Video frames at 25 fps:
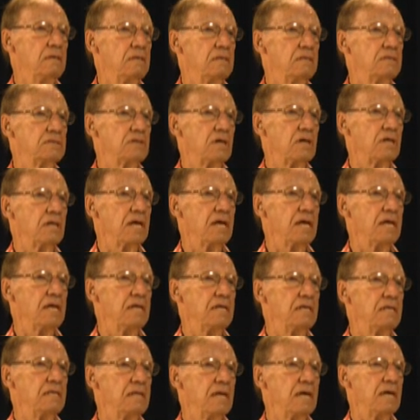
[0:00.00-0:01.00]
so they,
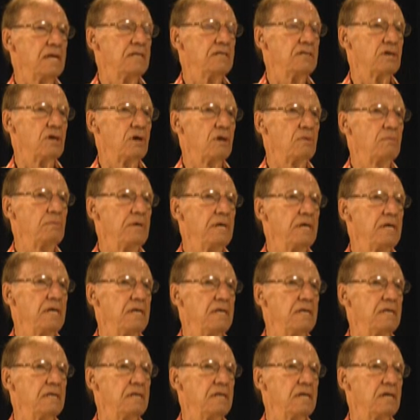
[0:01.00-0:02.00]
they told
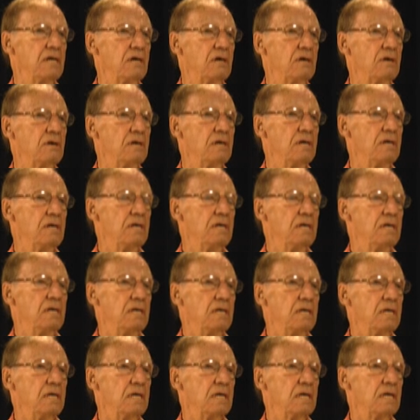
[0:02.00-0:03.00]
me, you know,
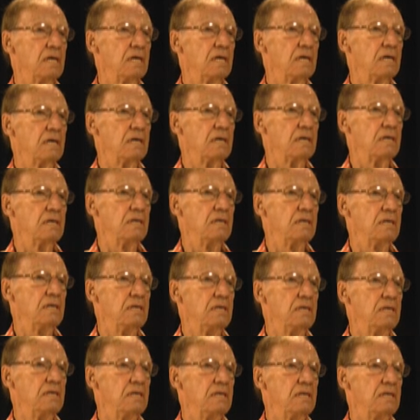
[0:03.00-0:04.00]
uh,
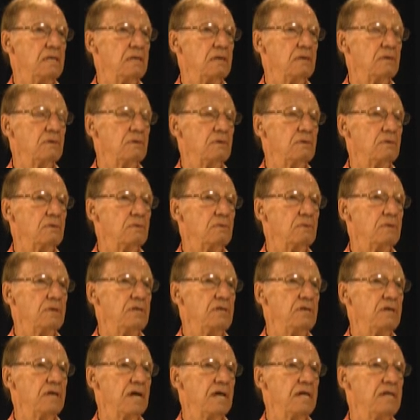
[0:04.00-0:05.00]
when
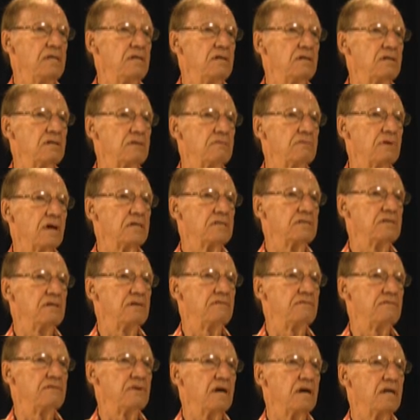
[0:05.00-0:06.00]
you get near the Russian
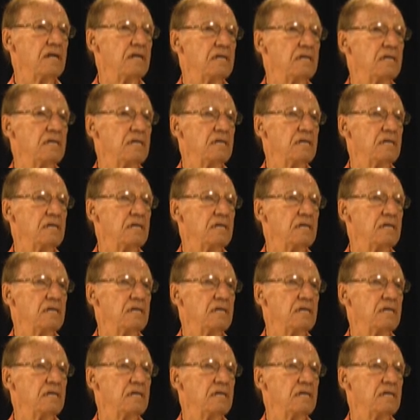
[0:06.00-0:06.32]
front,